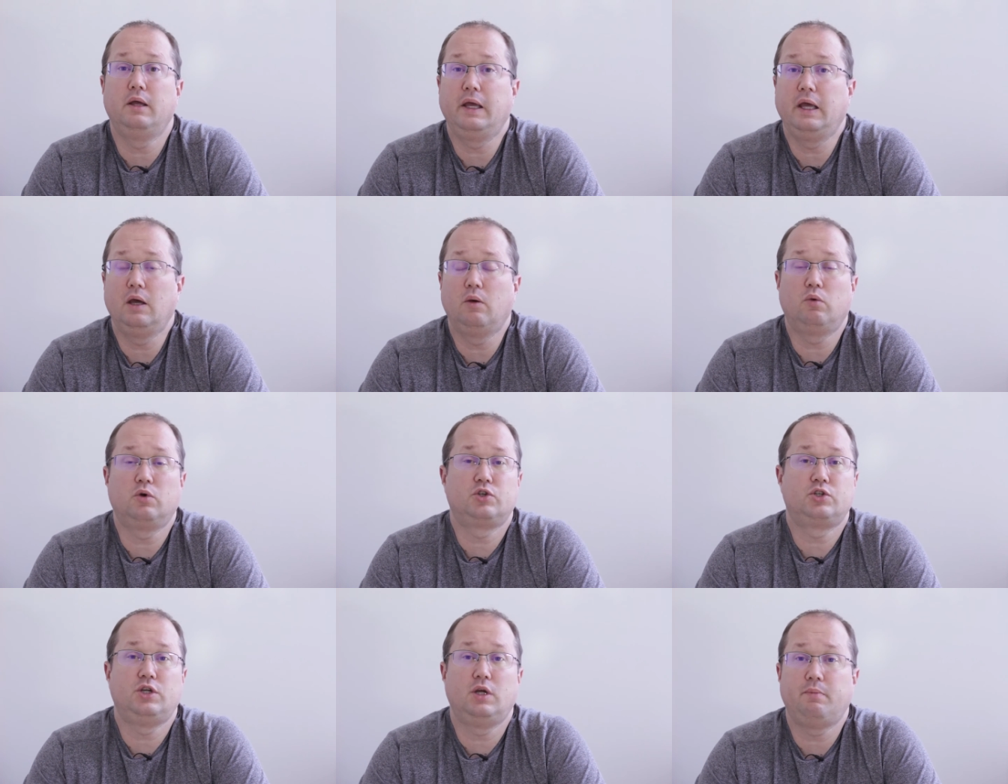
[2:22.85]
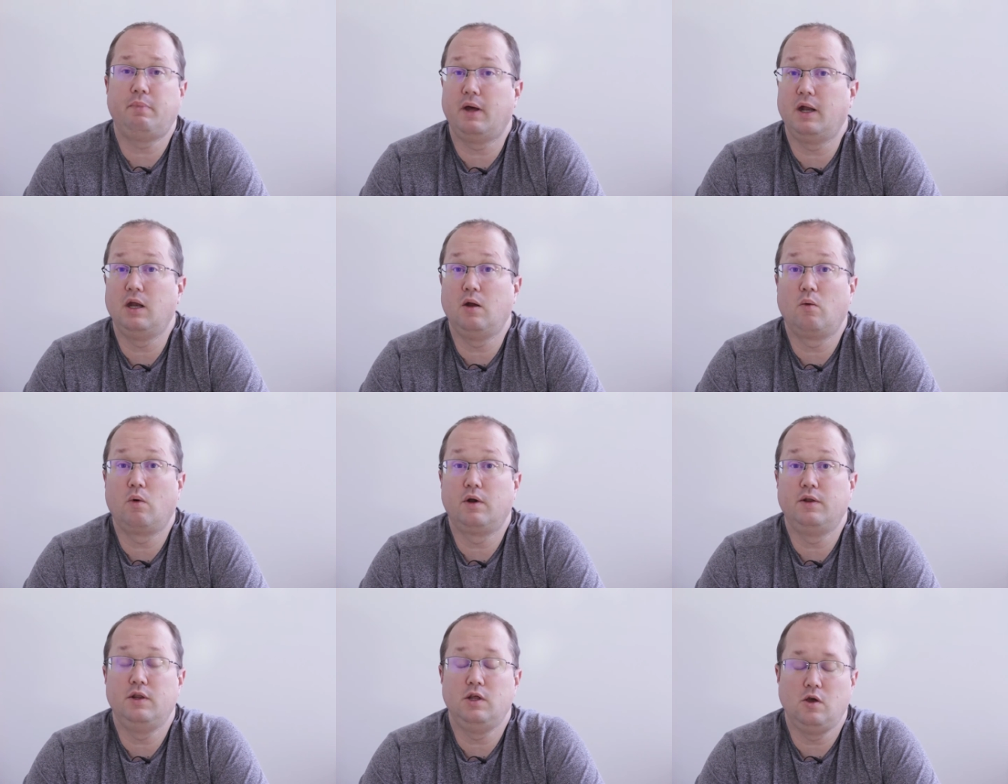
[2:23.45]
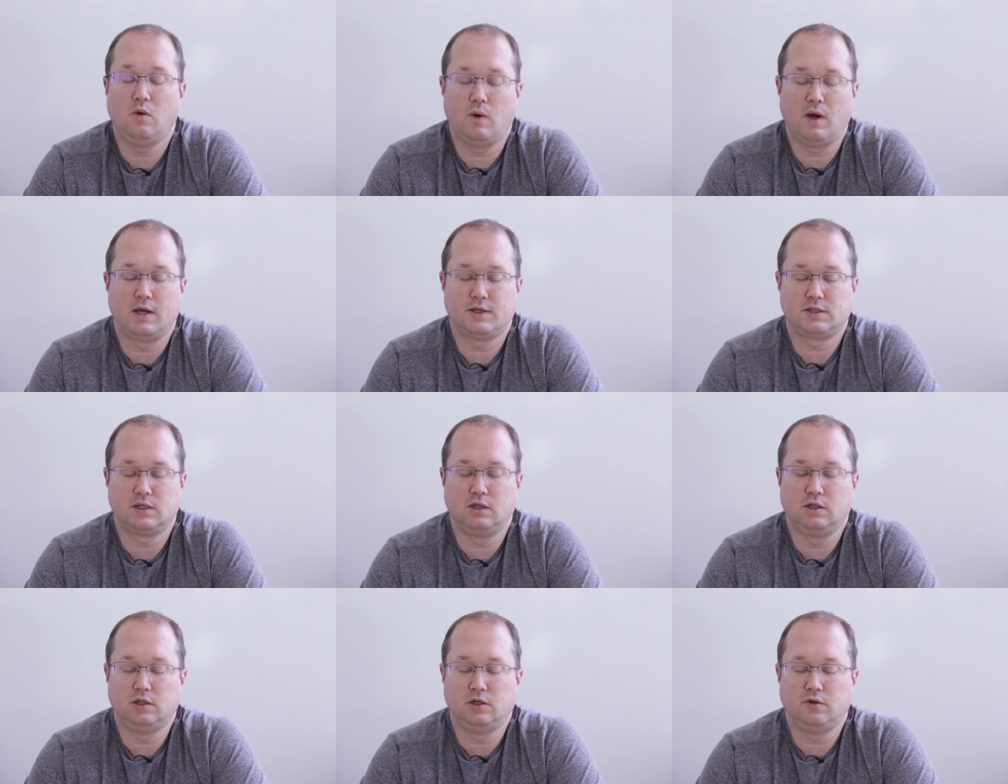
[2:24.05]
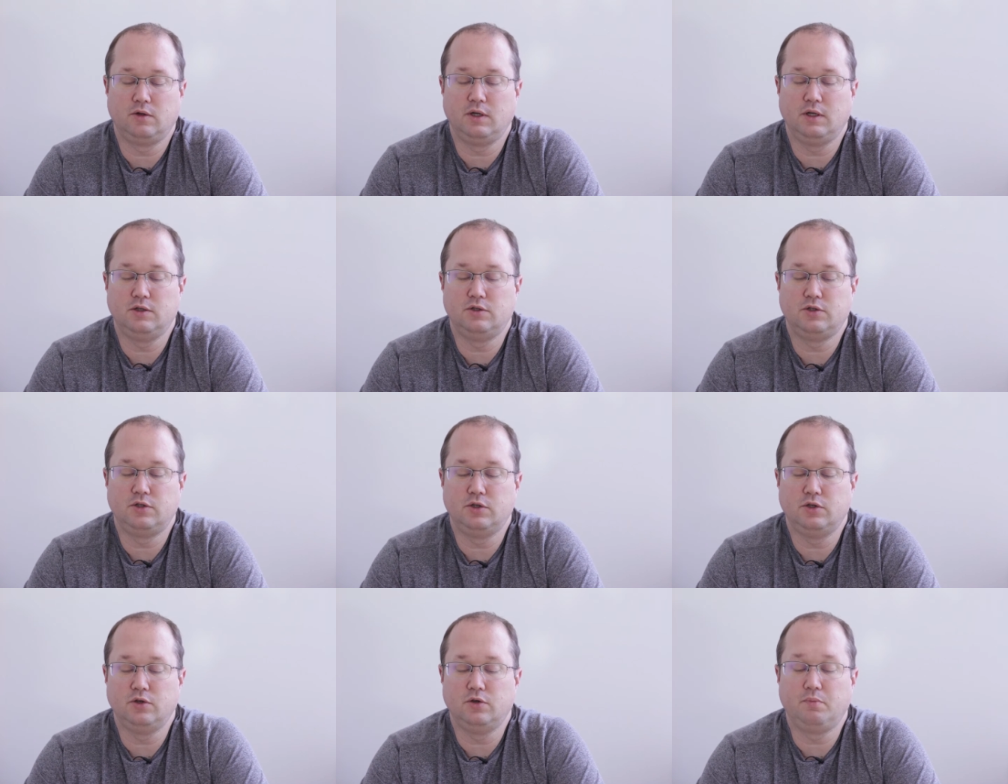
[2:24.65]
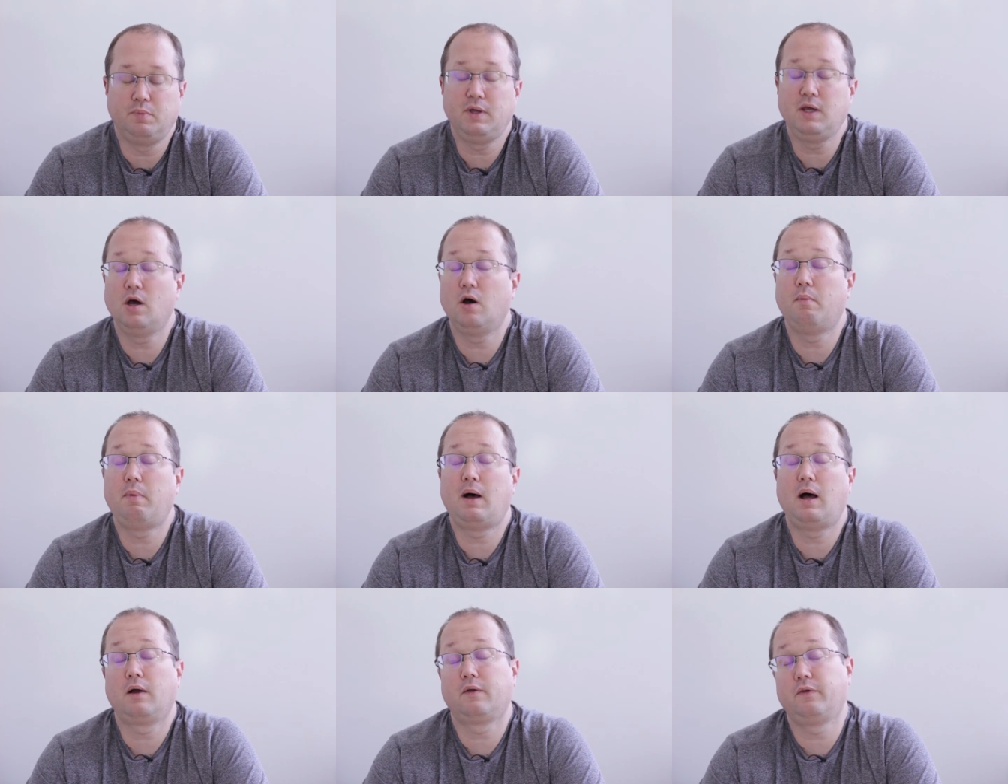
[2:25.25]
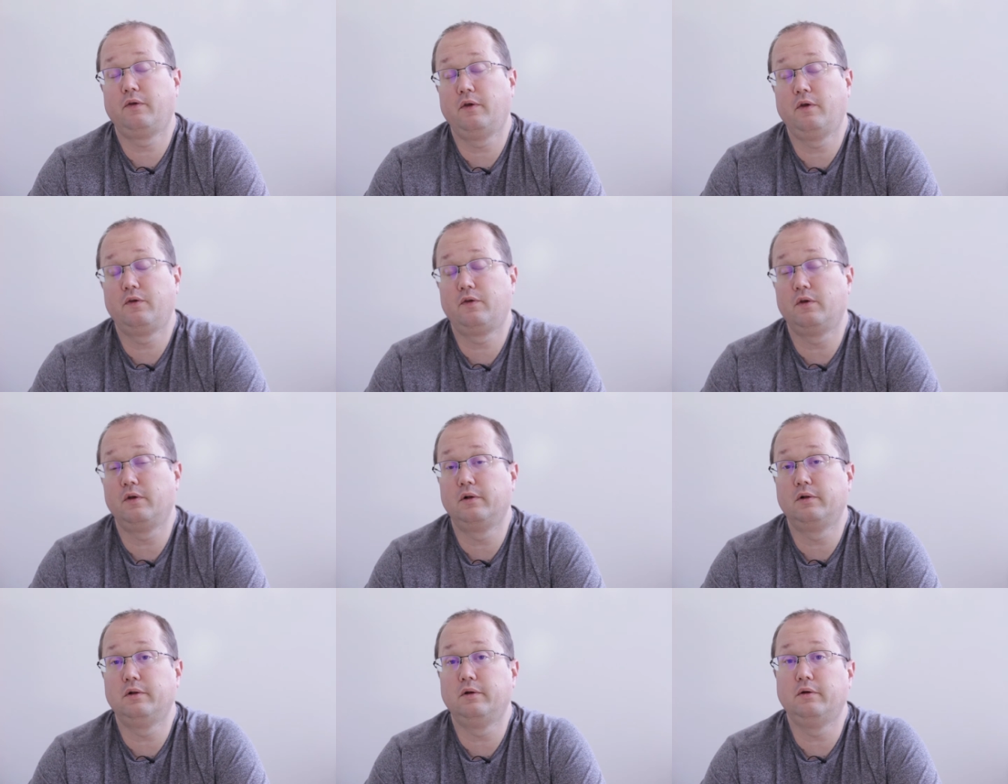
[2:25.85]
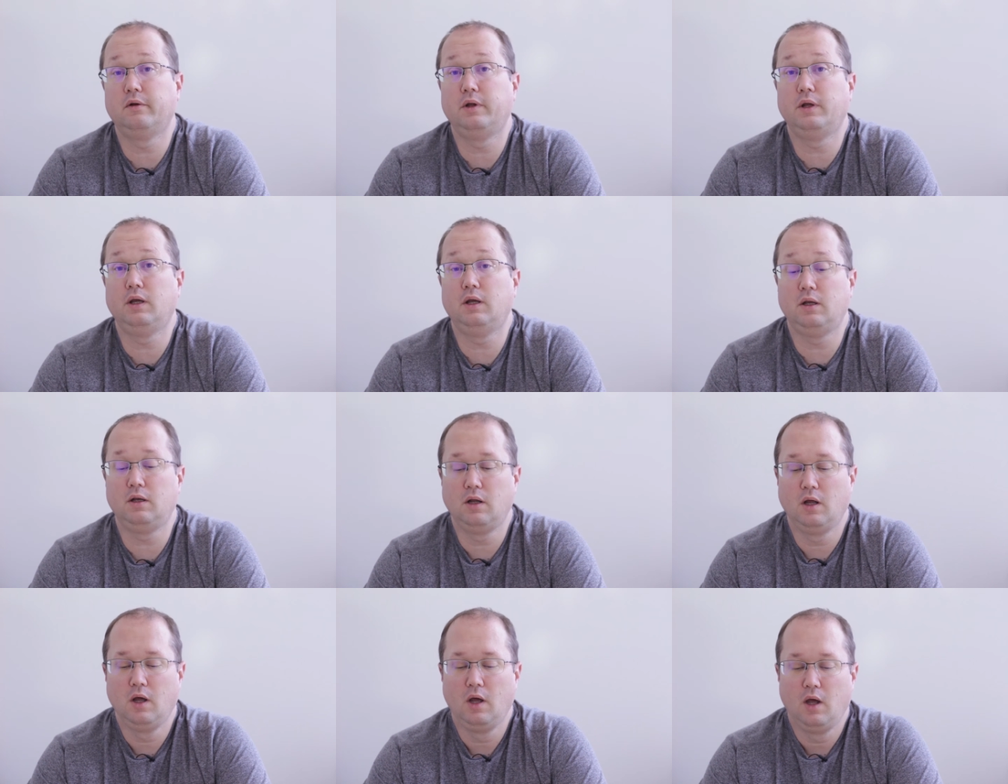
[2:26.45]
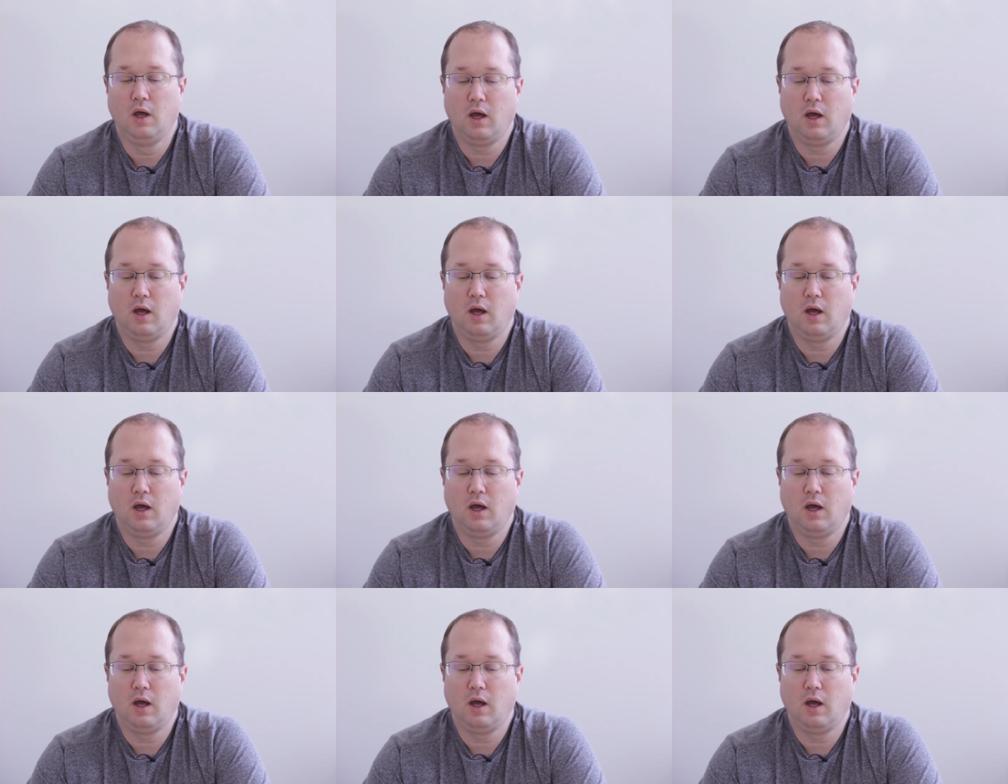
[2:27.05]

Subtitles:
it will ship anywhere in the US, including to PO boxes, including